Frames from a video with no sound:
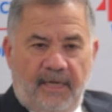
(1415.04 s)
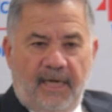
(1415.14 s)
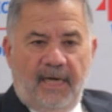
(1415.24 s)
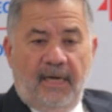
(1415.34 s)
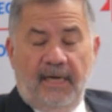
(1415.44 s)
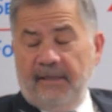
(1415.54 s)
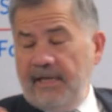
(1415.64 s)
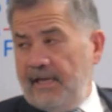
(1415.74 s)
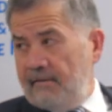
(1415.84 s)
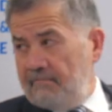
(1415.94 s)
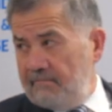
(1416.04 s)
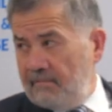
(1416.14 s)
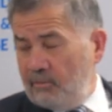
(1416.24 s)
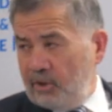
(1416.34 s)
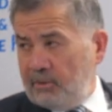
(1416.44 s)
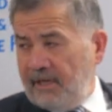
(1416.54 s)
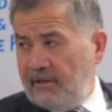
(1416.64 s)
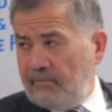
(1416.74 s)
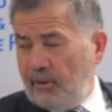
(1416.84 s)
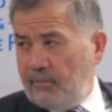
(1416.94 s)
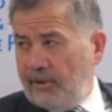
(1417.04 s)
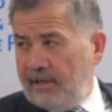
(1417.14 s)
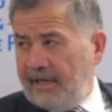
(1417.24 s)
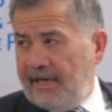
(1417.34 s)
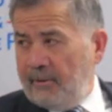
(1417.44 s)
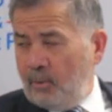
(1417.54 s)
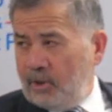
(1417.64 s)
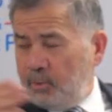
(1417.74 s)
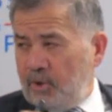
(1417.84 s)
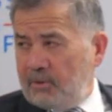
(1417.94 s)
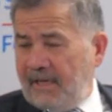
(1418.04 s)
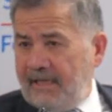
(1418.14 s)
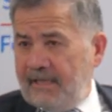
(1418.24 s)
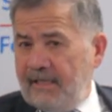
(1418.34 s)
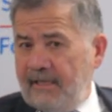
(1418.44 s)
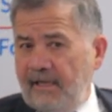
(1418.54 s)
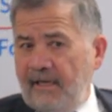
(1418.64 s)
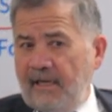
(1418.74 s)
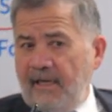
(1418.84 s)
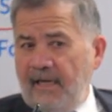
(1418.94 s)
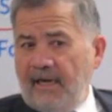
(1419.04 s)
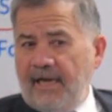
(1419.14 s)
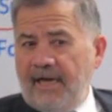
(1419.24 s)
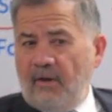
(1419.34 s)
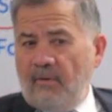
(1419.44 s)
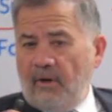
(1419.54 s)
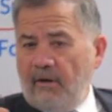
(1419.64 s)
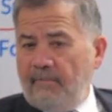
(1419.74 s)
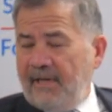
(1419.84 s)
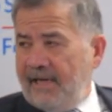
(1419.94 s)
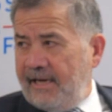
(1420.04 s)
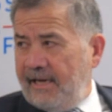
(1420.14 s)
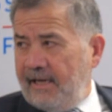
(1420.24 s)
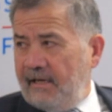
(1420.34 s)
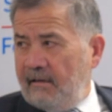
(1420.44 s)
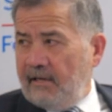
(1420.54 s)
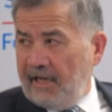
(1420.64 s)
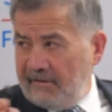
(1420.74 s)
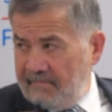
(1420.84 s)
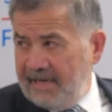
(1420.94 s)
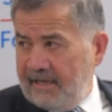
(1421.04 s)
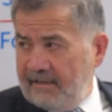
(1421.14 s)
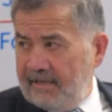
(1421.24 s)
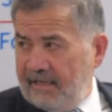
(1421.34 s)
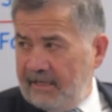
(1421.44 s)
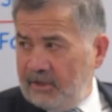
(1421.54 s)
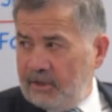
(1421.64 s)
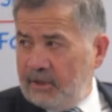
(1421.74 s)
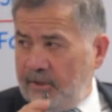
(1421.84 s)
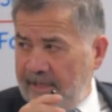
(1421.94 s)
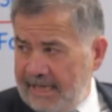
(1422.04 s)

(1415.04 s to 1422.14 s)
And then respond appropriately, and once responding, allow RPA, if needed, to